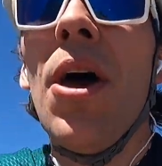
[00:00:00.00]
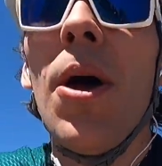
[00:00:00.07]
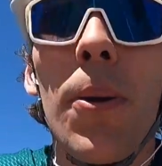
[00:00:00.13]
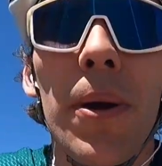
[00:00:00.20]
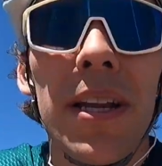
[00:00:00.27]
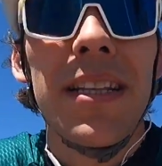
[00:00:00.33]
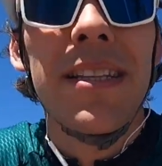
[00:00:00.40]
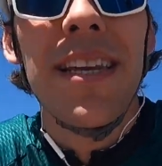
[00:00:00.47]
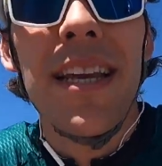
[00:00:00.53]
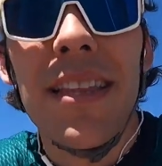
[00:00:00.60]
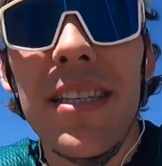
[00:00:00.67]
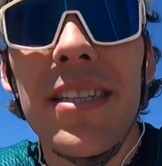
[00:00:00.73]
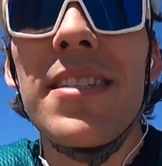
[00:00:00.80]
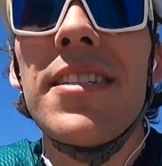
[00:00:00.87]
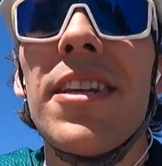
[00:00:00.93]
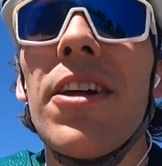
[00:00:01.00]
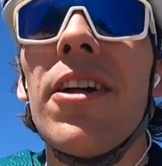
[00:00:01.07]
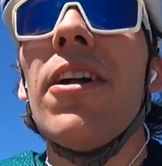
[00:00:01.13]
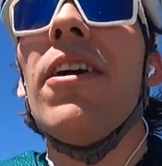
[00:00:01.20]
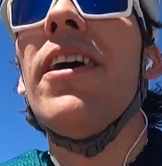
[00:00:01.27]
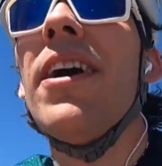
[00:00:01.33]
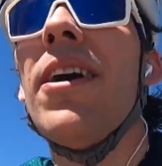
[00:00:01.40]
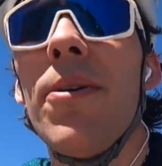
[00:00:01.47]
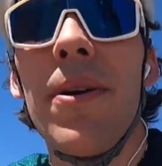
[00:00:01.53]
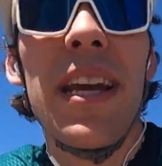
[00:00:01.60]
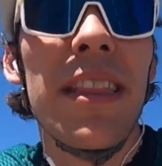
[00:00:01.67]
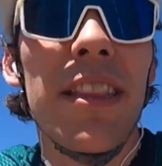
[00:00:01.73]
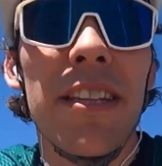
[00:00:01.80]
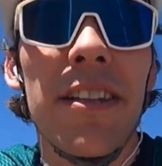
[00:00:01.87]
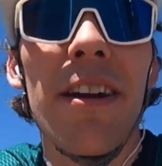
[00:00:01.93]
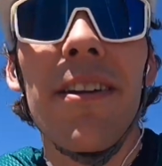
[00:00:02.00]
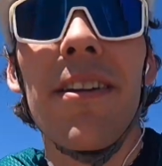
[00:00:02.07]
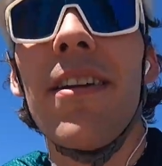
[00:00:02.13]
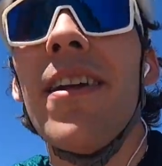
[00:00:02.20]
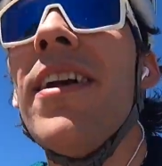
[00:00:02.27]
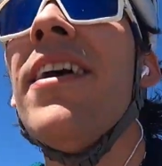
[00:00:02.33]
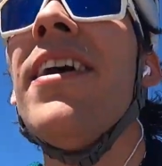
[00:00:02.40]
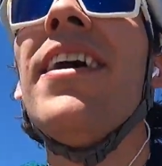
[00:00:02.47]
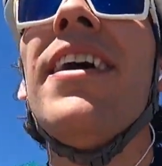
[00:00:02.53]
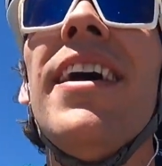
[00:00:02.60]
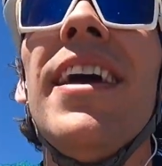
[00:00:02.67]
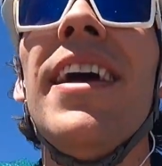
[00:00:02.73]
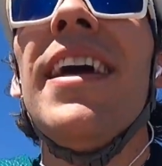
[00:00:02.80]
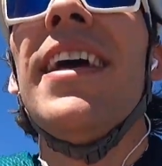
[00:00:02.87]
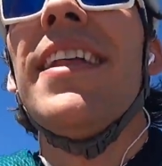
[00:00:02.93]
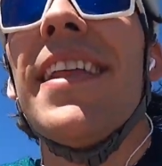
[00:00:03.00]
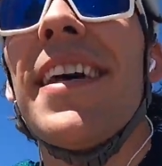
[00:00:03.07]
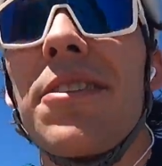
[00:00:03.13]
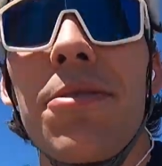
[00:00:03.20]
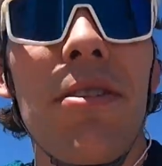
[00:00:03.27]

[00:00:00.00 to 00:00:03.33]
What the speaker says: we're gonna take this until we hit the dirt. That's